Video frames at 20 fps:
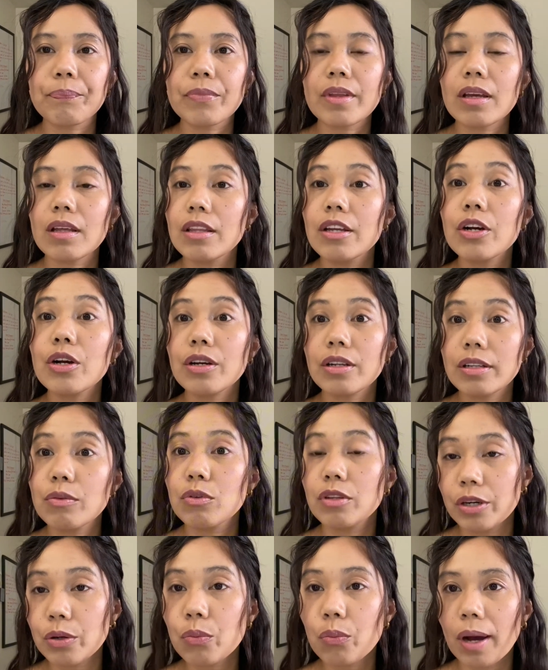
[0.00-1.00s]

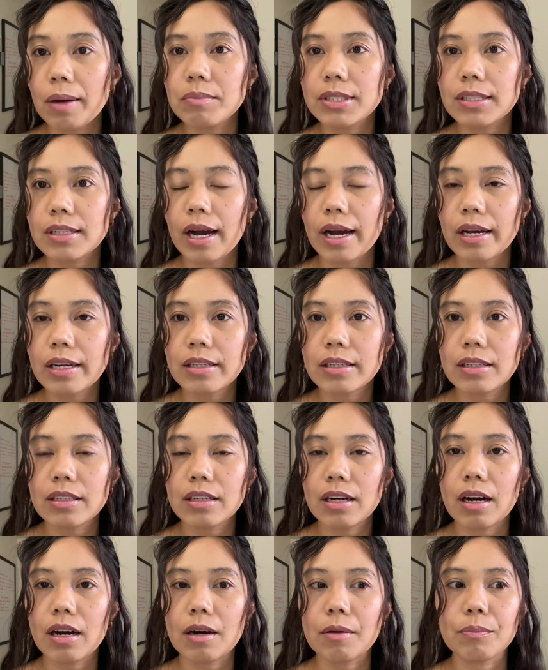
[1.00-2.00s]
their website.
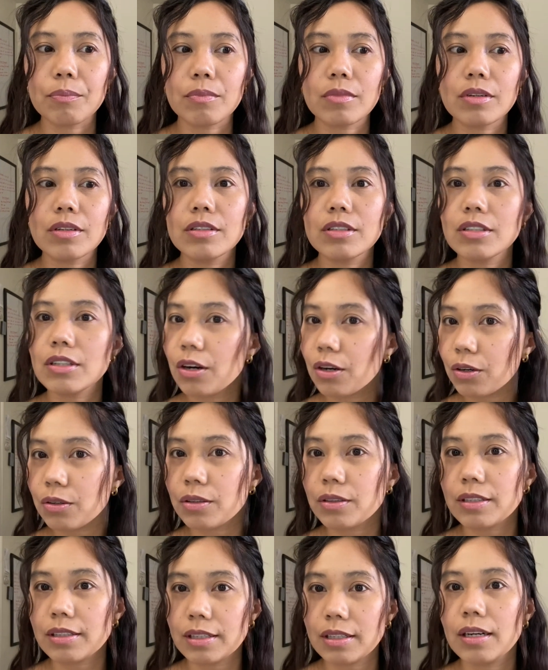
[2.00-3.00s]

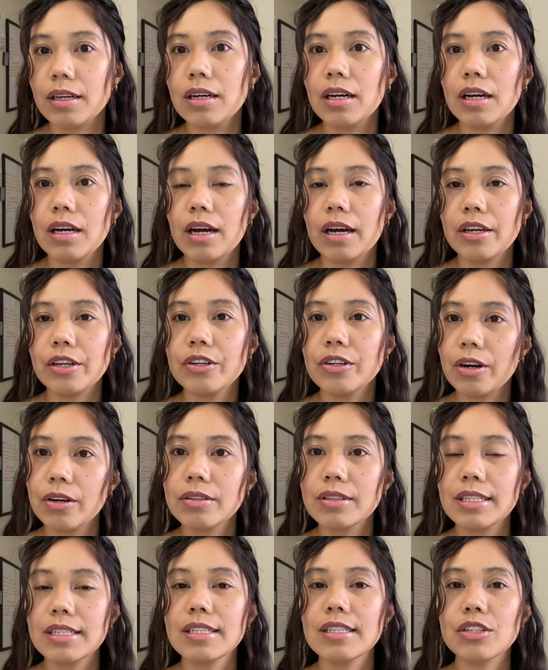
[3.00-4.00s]
So
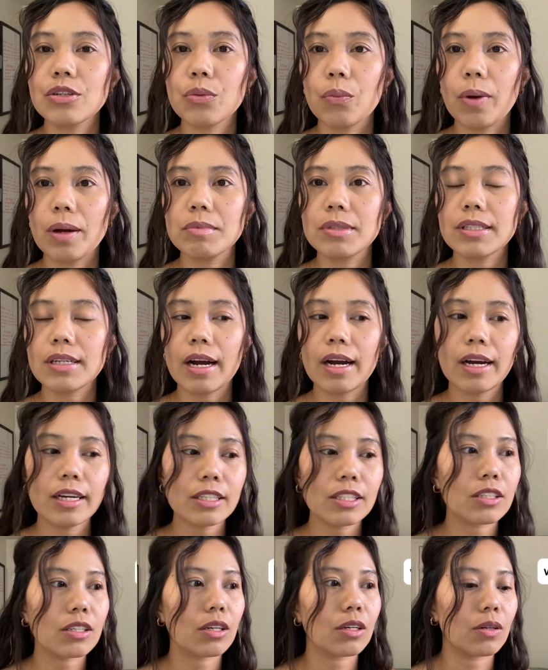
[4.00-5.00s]
this is their website.
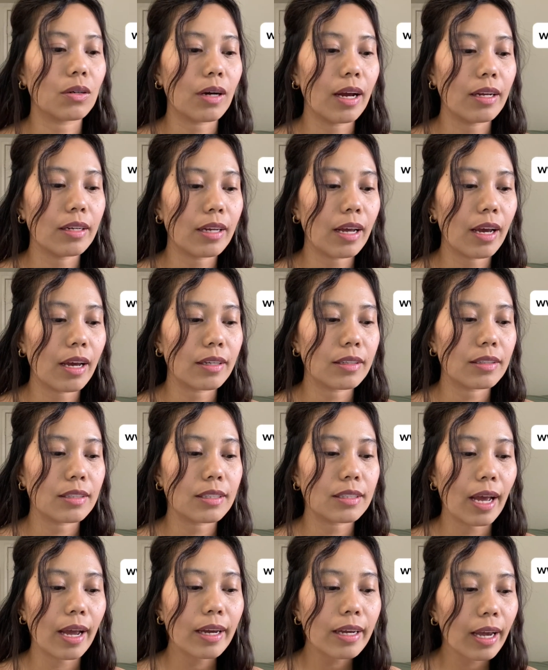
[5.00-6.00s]
So and then
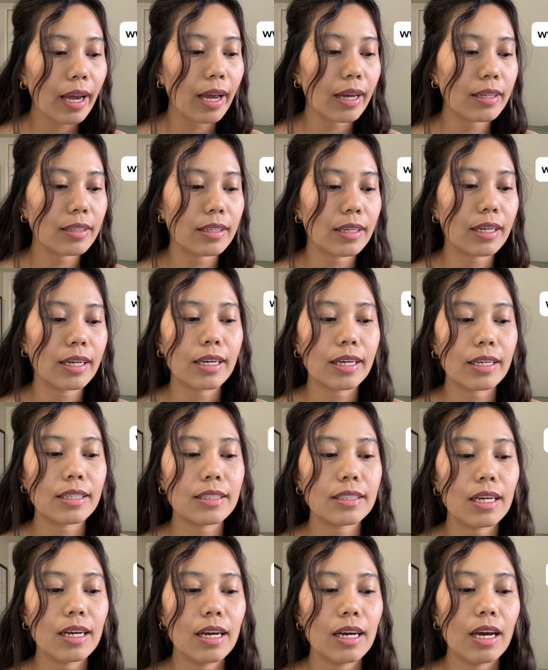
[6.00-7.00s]
second
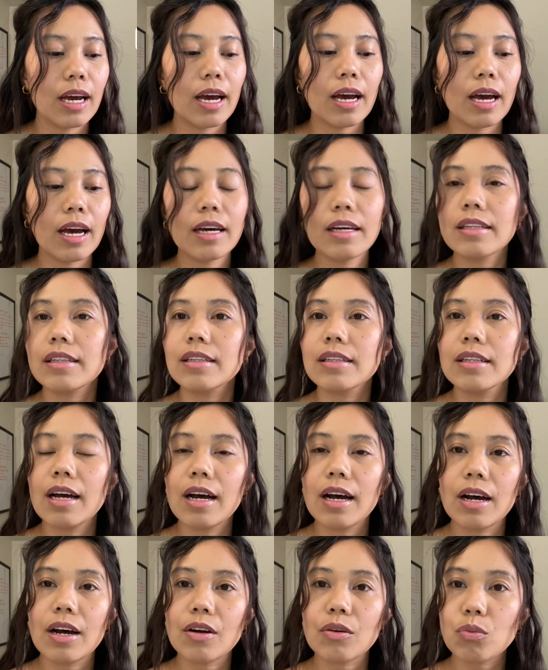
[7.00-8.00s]
is at
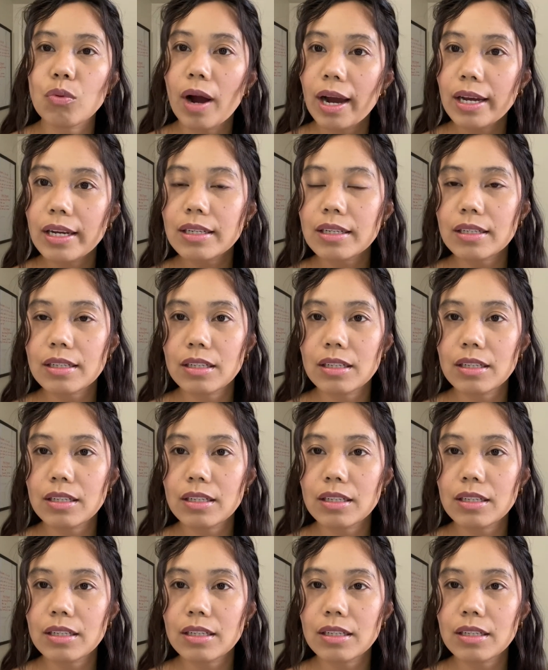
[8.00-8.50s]
the right